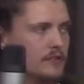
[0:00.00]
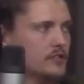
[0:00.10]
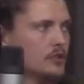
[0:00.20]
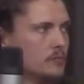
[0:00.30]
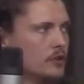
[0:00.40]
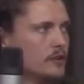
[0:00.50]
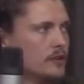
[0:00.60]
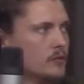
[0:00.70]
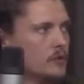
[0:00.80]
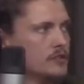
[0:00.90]
my physical body
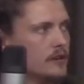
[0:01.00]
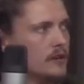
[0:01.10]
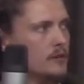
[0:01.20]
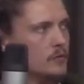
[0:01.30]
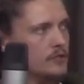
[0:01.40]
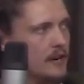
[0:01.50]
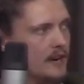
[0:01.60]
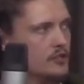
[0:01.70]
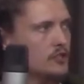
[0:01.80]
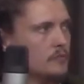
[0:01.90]
that mm-hmm. was there it was okay. the
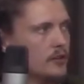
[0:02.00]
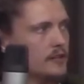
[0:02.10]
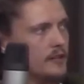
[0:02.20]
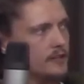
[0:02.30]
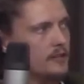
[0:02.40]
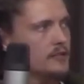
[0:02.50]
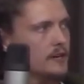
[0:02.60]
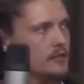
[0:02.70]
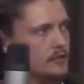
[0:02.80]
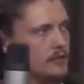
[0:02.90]
astral body that
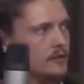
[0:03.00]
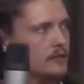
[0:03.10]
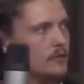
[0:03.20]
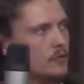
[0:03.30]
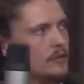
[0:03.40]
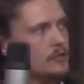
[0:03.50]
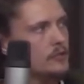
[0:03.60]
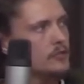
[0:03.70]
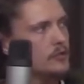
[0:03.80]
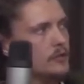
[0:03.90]
detached and went
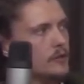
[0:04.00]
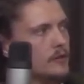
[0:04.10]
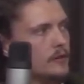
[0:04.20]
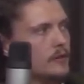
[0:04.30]
on the journey